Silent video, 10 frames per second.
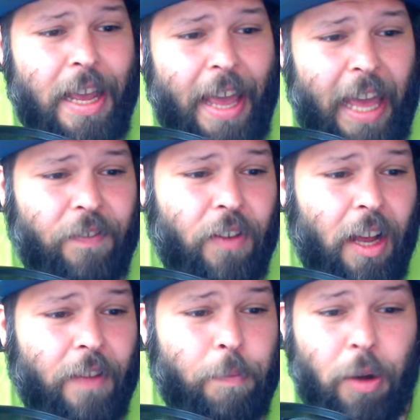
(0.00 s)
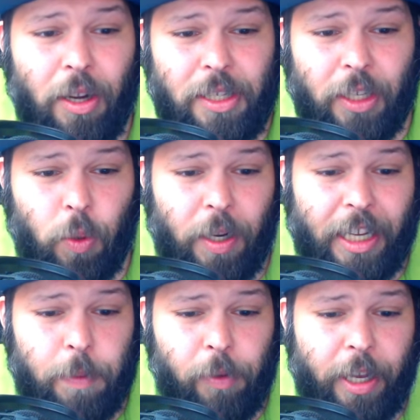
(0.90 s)
a5, pawn c3
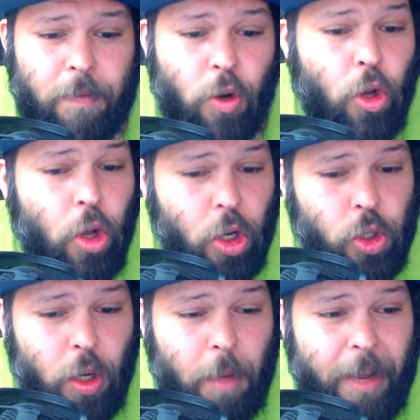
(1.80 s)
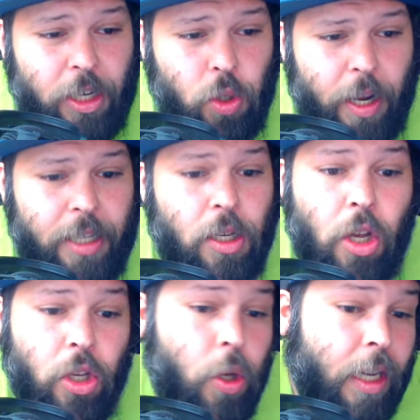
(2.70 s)
gets played. Should I make trades?
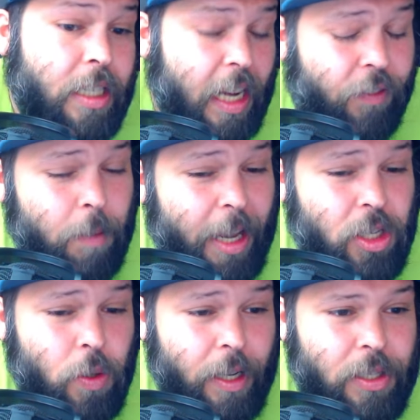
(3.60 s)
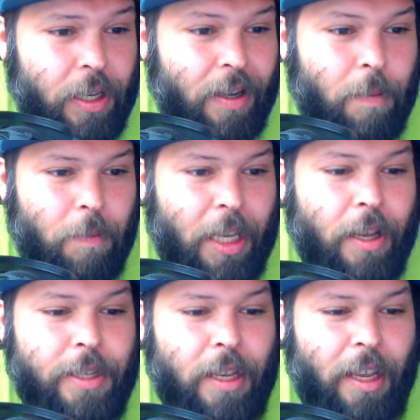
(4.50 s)
You can definitely make trades here,
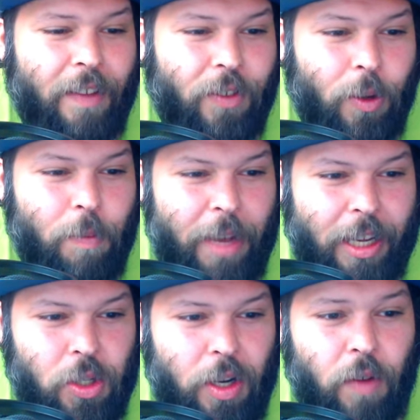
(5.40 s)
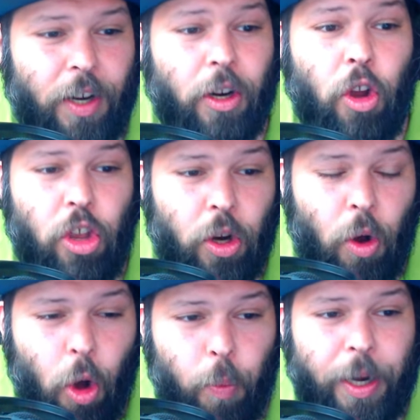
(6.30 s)
because if you make a trade over here, you're
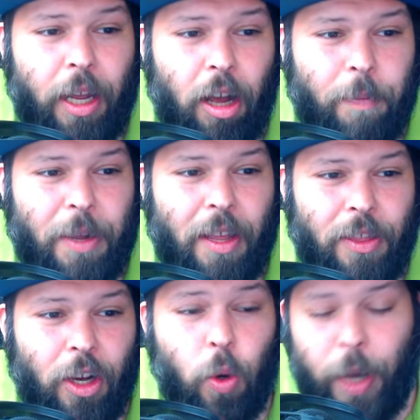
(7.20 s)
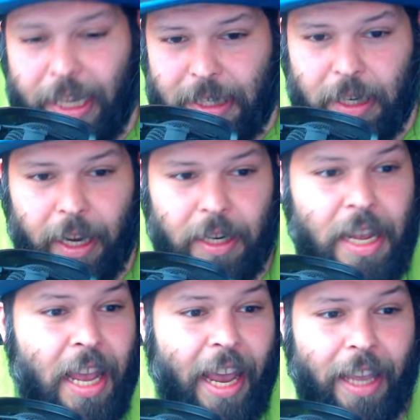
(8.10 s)
opening up the queen side,
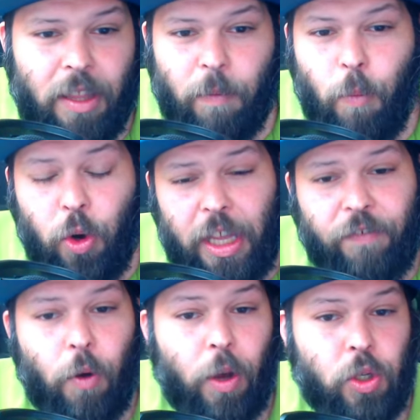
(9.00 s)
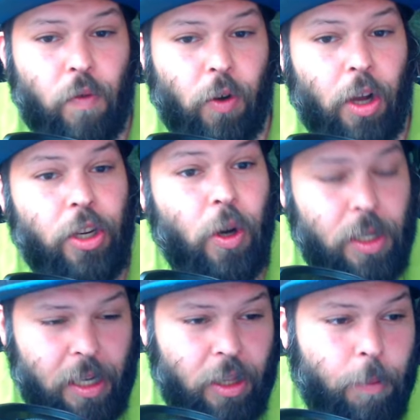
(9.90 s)
and the more they focus over on your
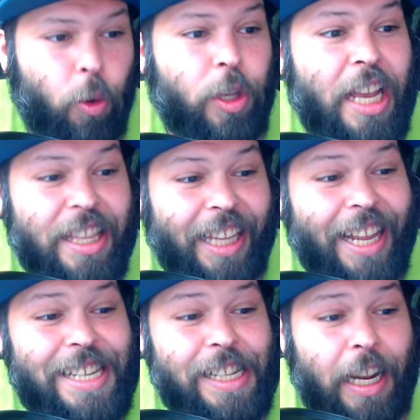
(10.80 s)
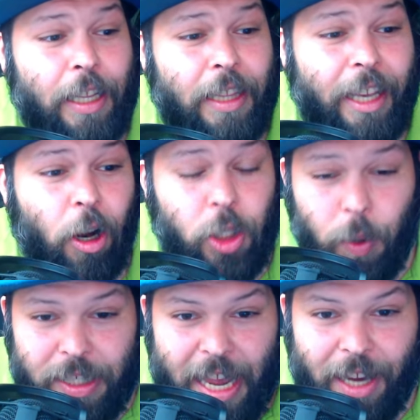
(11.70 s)
side of the board, the less likely they are to
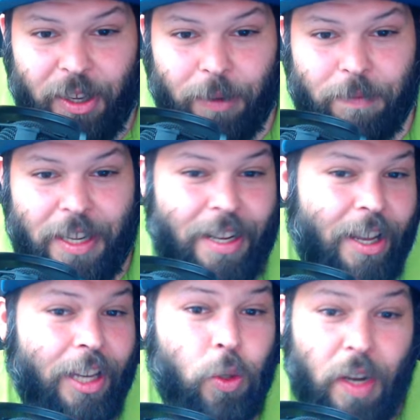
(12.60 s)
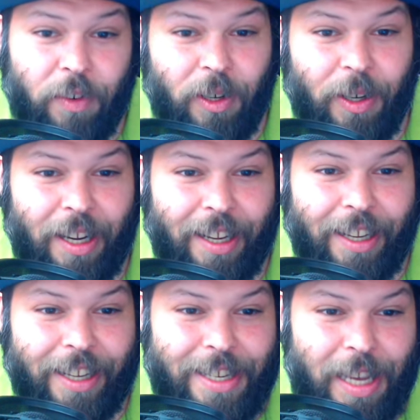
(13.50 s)
attack you. And whoever
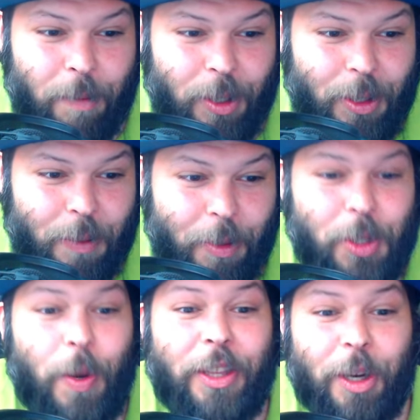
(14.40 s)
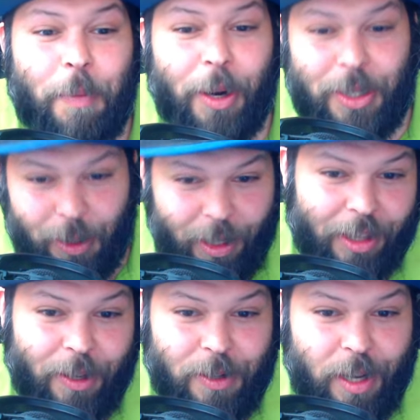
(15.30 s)
is able to persuade their opponent to look at
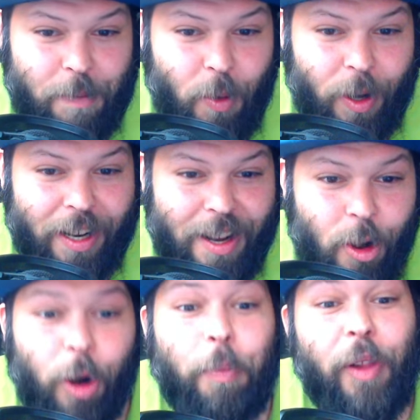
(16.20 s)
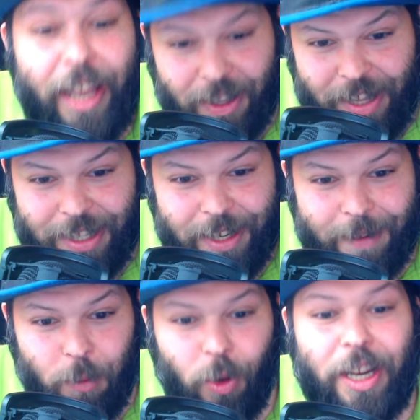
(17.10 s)
their side more or play on that side
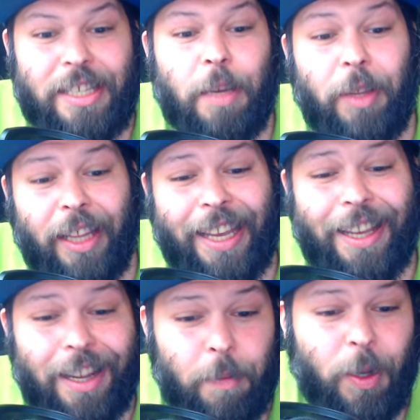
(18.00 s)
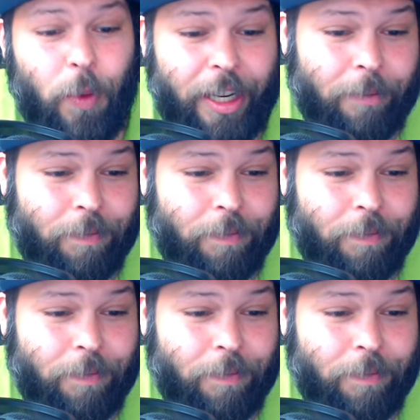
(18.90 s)
more is typically going to be winning.